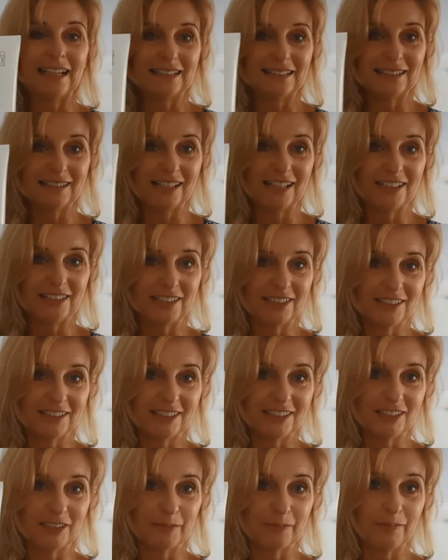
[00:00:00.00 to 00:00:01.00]
Anti-Aging
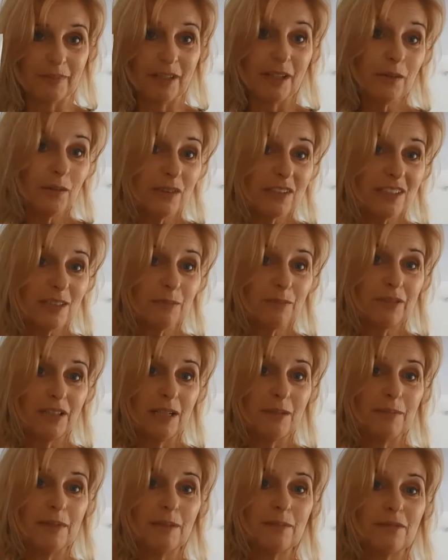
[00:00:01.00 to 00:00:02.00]
System. It was the
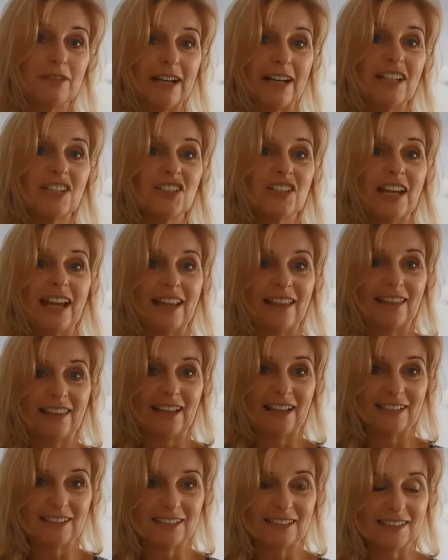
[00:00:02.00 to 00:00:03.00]
premium range at
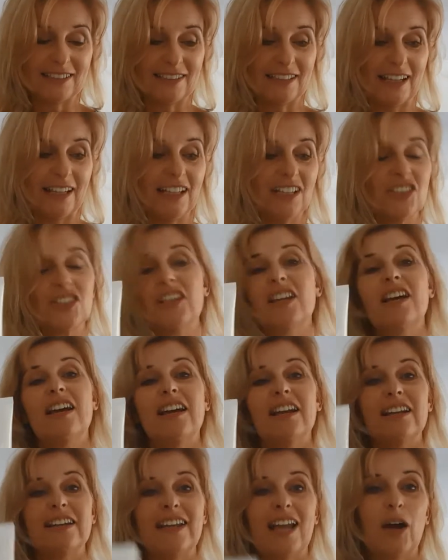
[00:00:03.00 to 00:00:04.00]
that stage.
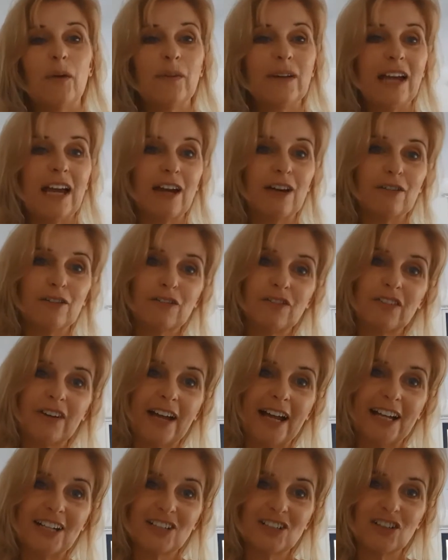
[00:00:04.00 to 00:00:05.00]
Now we have
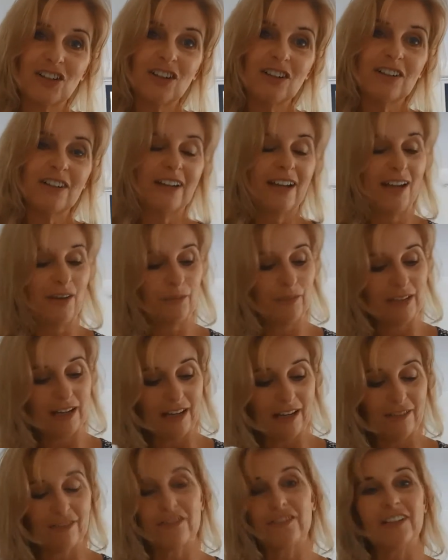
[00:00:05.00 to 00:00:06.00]
Age Lock and we
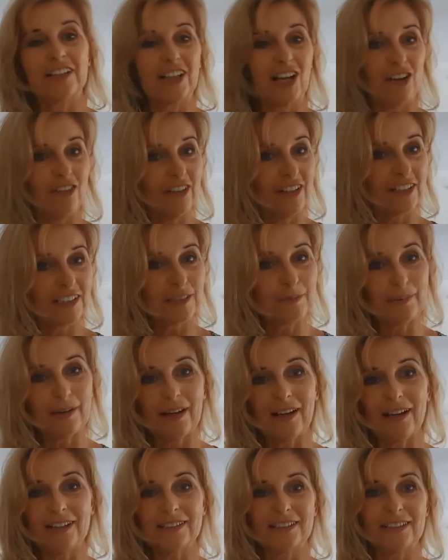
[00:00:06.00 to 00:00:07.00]
have the Galvanic
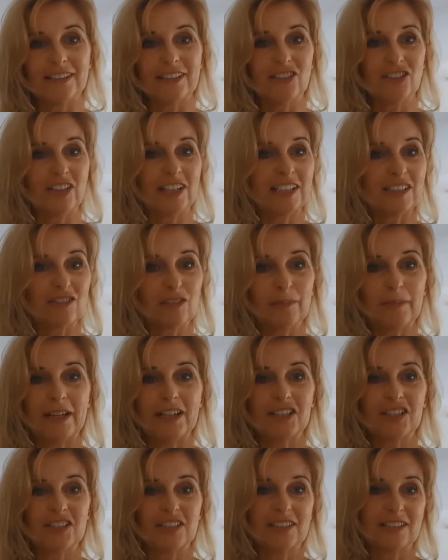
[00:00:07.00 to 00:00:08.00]
Spas and the
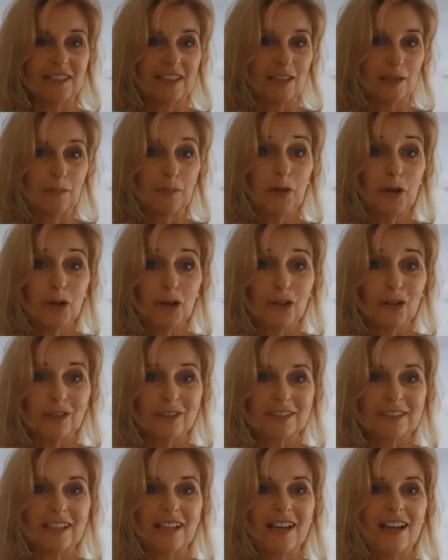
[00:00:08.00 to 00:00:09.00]
Transformations and the
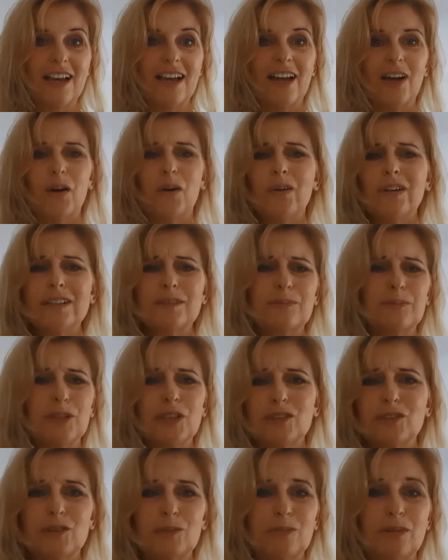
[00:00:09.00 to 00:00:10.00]
Pearls, all these
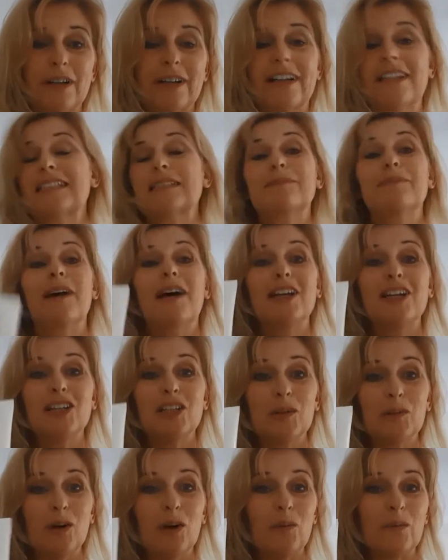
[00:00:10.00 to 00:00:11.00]
beautiful products. But you
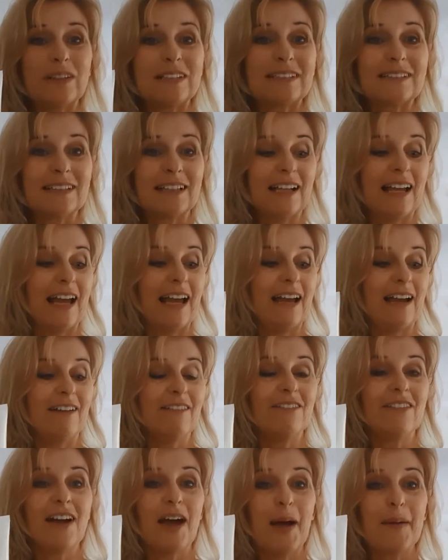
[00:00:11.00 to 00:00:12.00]
know what? We still
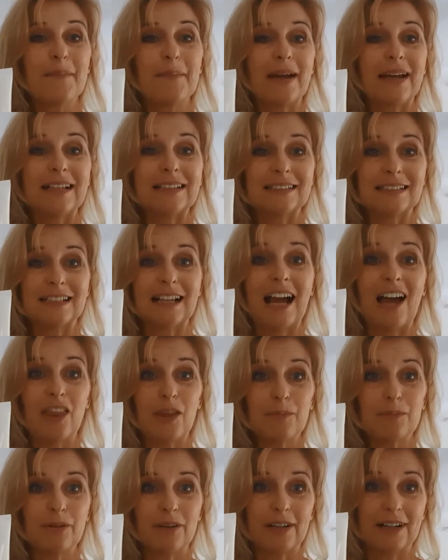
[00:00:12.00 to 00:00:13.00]
have amazing
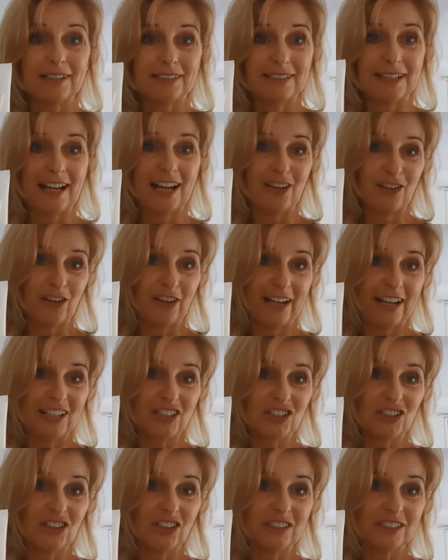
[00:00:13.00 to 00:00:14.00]
other products that are not
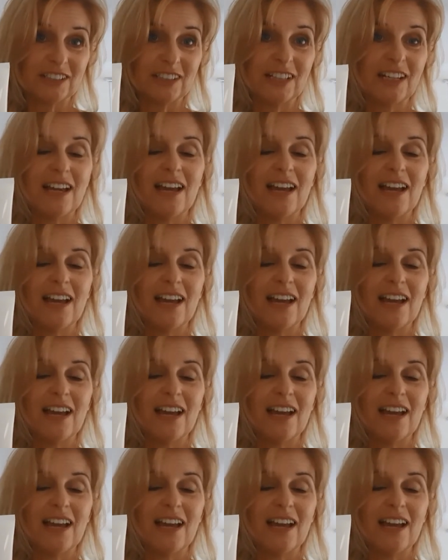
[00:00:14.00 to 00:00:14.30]
age locked.